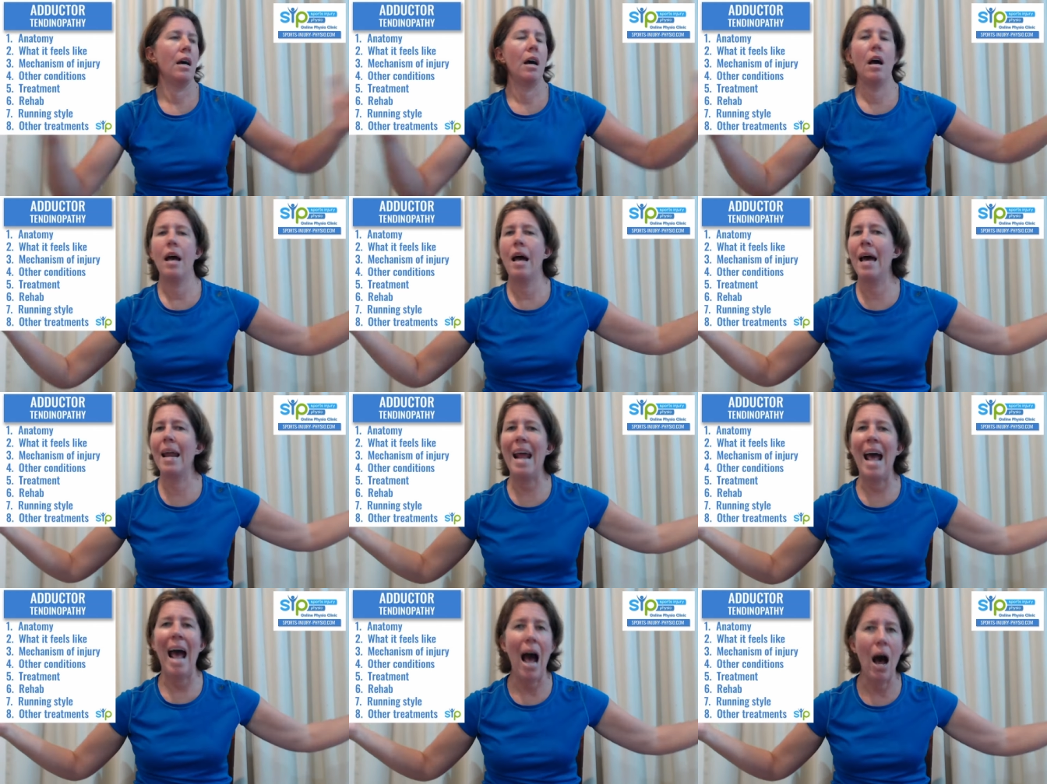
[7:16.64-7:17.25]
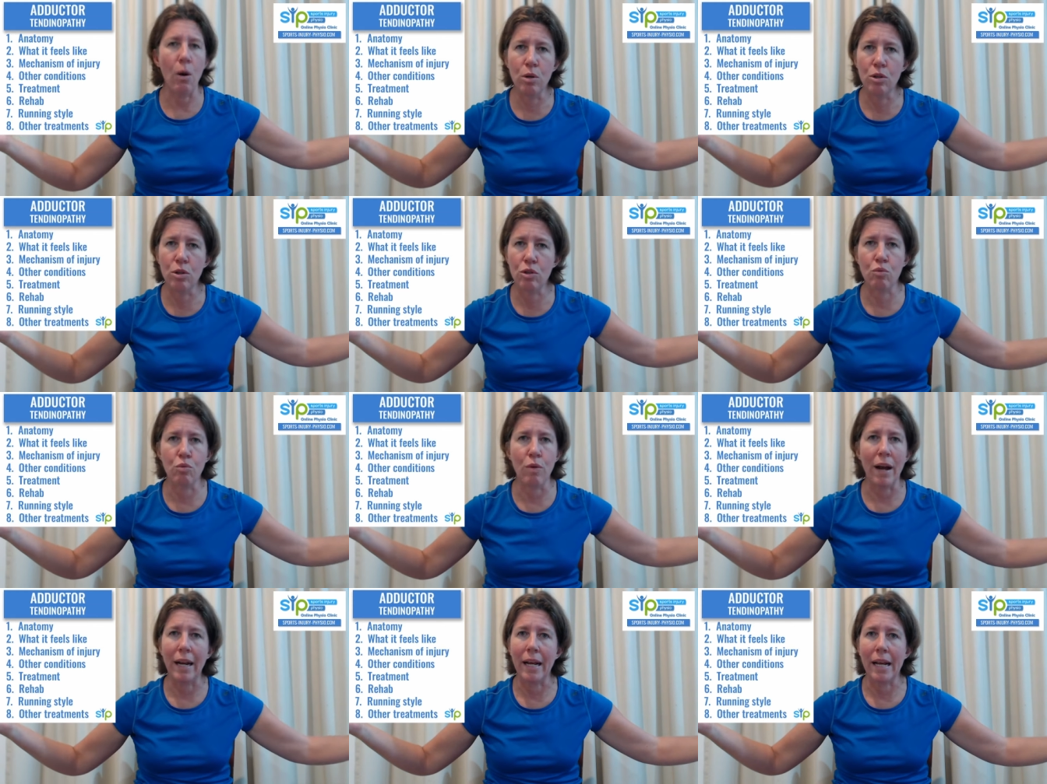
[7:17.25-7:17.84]
an hour's
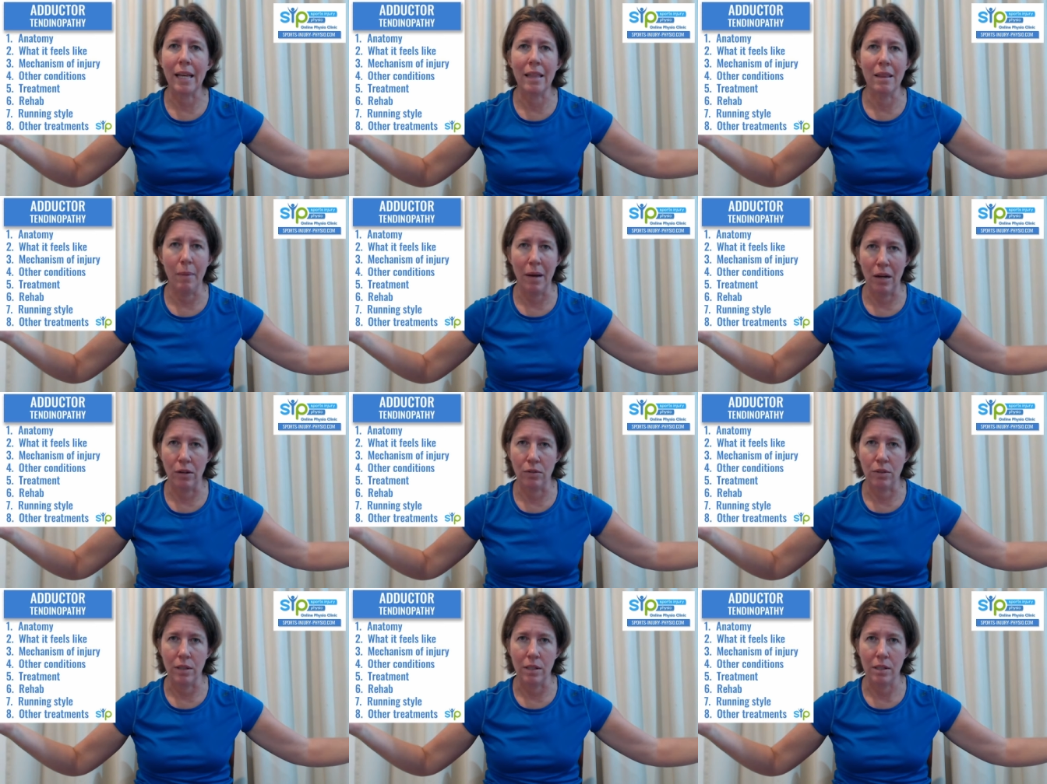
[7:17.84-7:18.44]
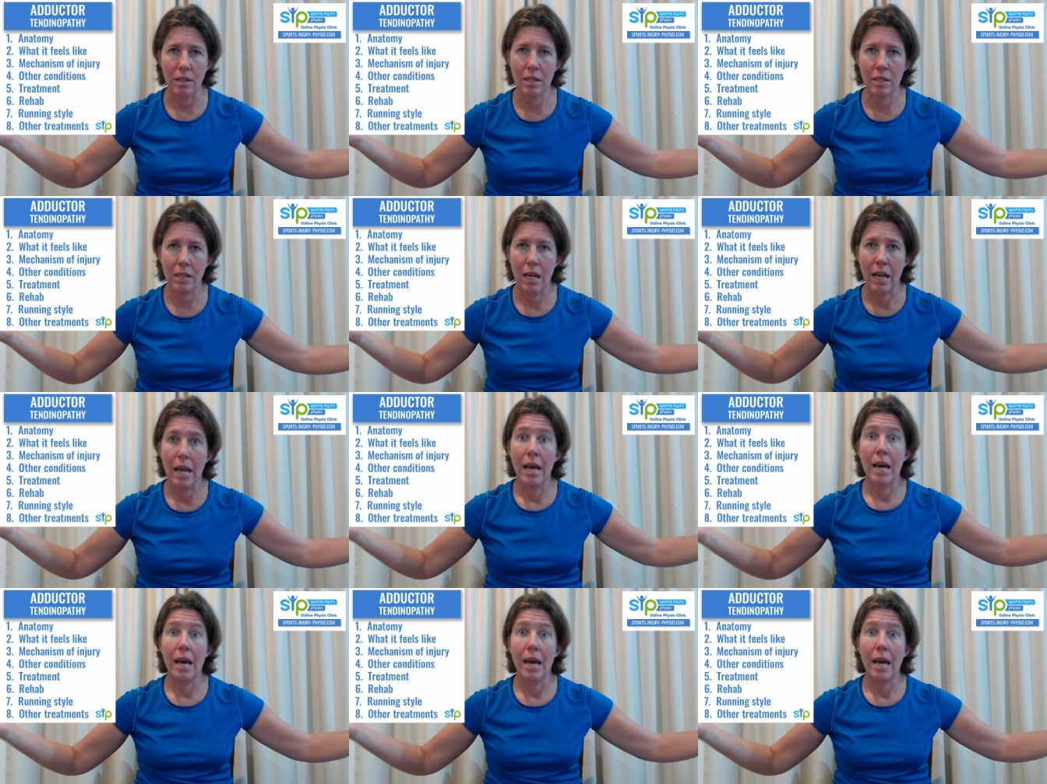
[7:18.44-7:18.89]
running in the mountains.